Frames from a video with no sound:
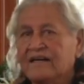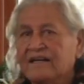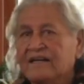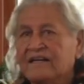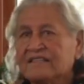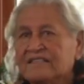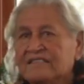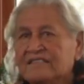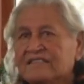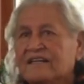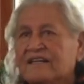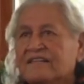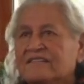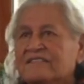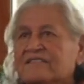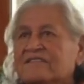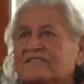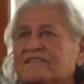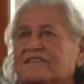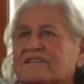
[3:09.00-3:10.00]
And I
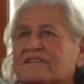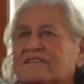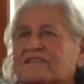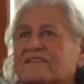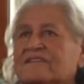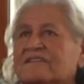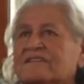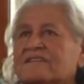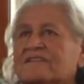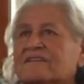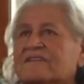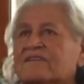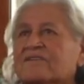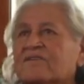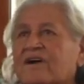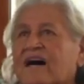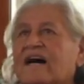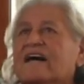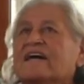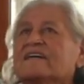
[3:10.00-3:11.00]
start to
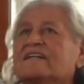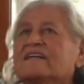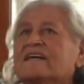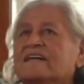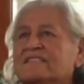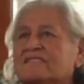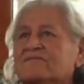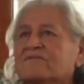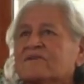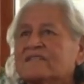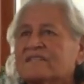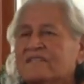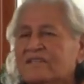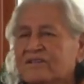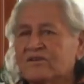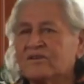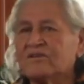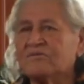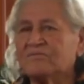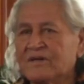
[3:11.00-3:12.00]
cry. That's what
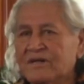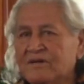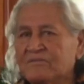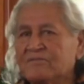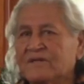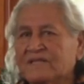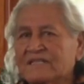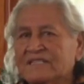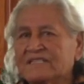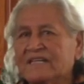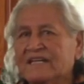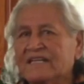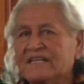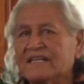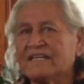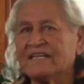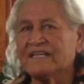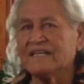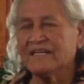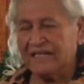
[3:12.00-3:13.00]
the old people
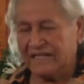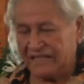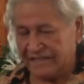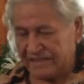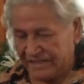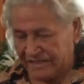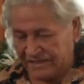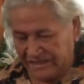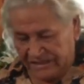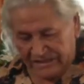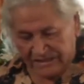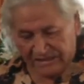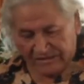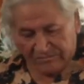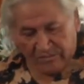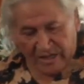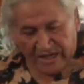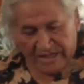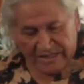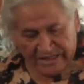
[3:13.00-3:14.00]
said. And this
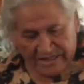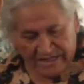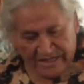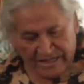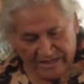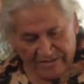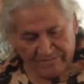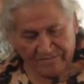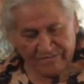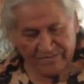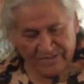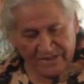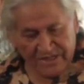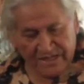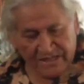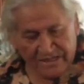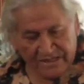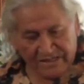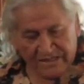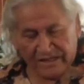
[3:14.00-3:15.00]
is my name
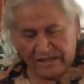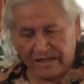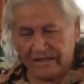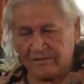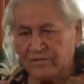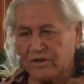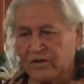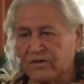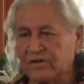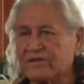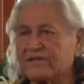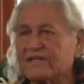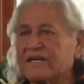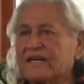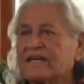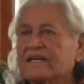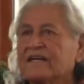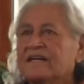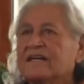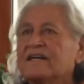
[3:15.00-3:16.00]
that I'm
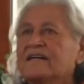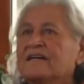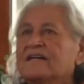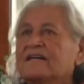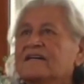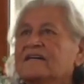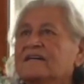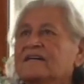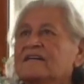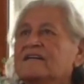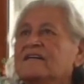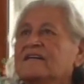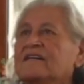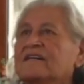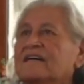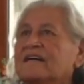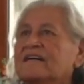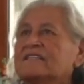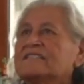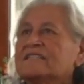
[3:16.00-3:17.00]
holding.
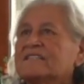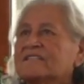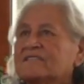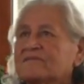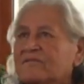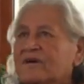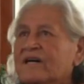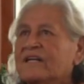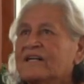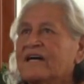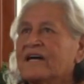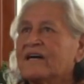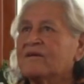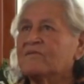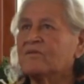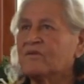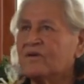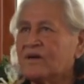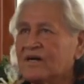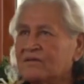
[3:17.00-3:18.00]
This is my
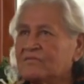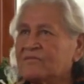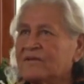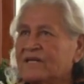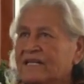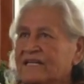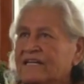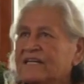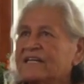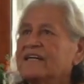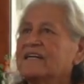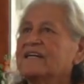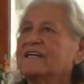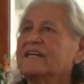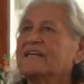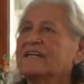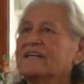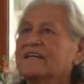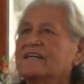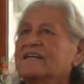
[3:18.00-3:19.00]
name, Wanbdi.